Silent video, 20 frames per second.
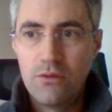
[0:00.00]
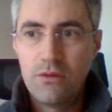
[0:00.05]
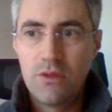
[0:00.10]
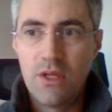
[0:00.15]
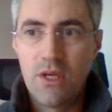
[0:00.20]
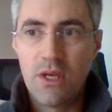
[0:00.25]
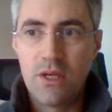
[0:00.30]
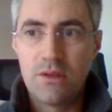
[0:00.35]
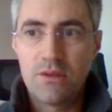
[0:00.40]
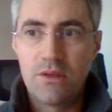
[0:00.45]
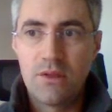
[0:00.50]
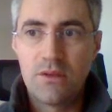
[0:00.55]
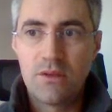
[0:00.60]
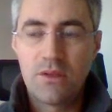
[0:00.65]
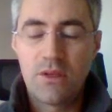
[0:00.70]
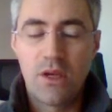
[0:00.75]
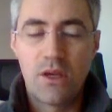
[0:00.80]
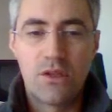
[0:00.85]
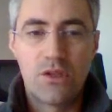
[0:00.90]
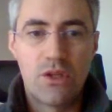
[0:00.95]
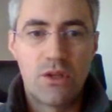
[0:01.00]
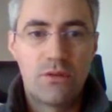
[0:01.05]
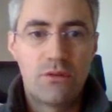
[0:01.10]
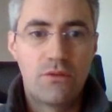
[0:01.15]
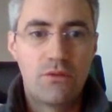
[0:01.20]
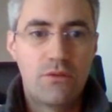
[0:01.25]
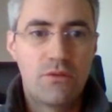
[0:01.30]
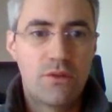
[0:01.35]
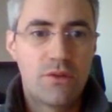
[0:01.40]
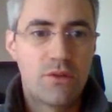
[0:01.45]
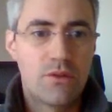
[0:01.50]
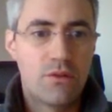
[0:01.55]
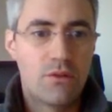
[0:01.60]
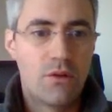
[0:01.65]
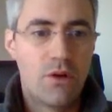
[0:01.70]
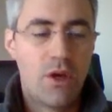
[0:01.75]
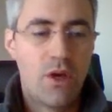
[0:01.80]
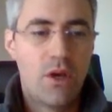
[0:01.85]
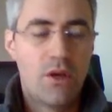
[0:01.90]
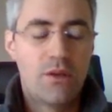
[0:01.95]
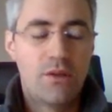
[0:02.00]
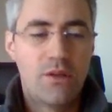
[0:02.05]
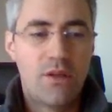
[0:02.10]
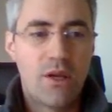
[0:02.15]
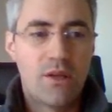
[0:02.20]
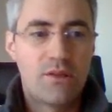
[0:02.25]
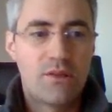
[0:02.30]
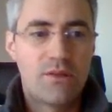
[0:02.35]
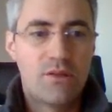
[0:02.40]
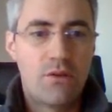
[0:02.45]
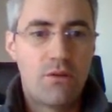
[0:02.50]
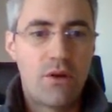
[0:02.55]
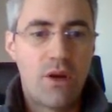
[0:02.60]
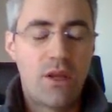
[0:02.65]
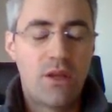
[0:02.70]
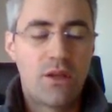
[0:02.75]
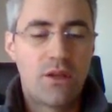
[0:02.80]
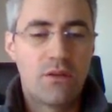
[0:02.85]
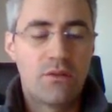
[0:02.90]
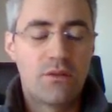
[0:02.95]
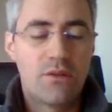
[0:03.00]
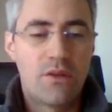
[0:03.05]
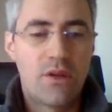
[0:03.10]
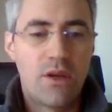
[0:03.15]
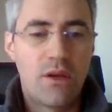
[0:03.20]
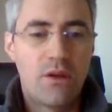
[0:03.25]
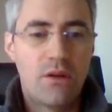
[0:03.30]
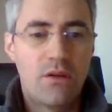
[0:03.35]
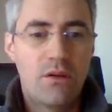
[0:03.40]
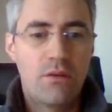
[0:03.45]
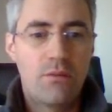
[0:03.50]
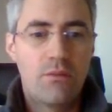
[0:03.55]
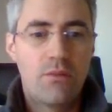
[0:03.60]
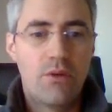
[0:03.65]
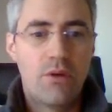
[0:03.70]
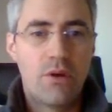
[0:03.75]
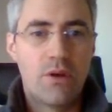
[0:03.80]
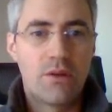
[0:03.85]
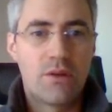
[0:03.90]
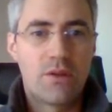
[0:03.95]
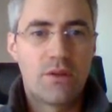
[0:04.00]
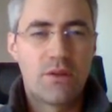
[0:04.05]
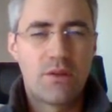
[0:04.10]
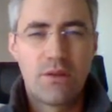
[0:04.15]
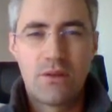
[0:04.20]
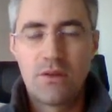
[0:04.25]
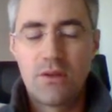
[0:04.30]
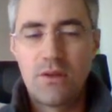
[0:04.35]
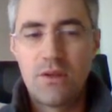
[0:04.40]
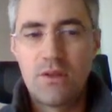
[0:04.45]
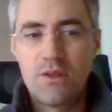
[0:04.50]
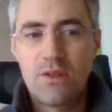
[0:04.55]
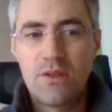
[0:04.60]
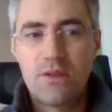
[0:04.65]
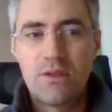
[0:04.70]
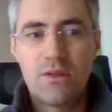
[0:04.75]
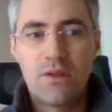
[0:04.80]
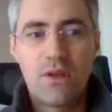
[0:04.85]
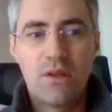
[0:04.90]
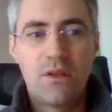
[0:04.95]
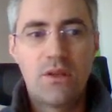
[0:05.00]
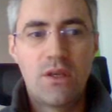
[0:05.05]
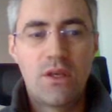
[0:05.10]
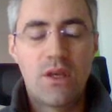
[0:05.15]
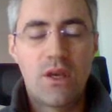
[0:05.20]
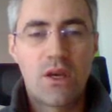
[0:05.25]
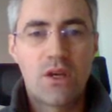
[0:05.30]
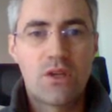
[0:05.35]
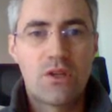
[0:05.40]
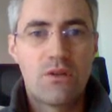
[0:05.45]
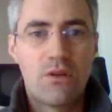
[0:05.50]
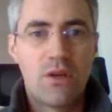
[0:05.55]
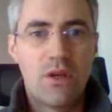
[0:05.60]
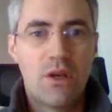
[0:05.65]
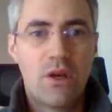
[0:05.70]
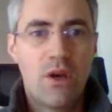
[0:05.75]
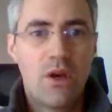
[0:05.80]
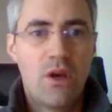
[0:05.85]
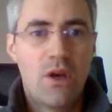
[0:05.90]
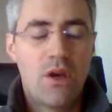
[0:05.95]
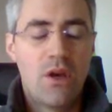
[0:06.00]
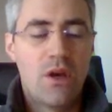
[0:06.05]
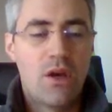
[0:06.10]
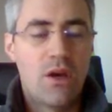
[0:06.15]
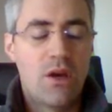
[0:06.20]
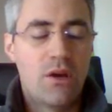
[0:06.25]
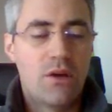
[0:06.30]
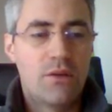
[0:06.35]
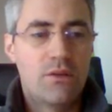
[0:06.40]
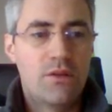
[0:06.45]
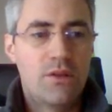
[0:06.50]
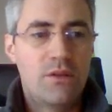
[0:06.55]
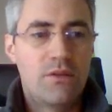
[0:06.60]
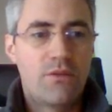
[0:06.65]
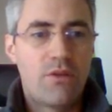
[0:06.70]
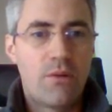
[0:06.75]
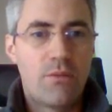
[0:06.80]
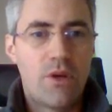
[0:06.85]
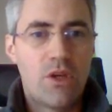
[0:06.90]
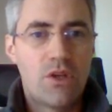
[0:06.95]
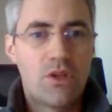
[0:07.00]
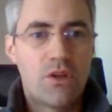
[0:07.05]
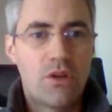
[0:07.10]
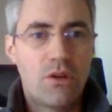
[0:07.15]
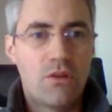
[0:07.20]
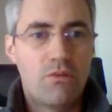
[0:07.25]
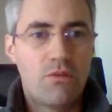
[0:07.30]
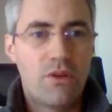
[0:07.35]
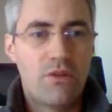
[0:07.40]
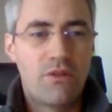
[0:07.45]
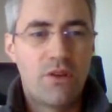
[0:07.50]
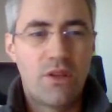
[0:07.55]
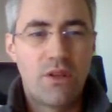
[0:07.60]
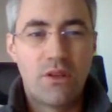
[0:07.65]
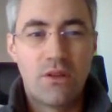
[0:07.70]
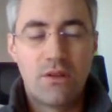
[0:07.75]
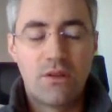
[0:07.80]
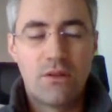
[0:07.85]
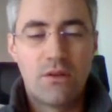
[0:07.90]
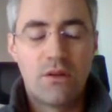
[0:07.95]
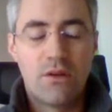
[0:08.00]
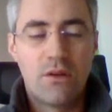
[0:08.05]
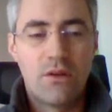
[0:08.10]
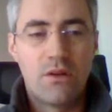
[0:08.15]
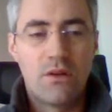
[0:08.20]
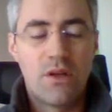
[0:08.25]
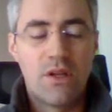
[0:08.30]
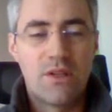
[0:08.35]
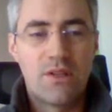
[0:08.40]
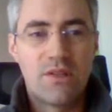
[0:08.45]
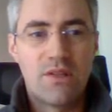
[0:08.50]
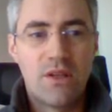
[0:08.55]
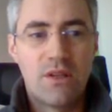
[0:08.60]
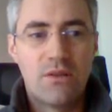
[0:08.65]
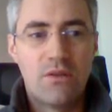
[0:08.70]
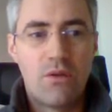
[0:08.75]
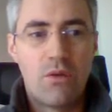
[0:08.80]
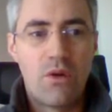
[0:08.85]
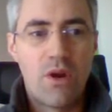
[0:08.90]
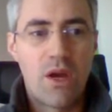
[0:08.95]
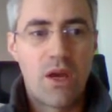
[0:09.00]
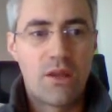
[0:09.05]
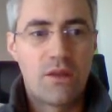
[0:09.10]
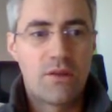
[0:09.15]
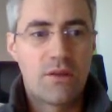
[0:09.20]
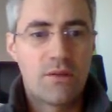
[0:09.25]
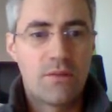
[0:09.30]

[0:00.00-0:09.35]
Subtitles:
Yes, it's KJ2. So that's the right container, but is it sending actually the information within, let's say, the right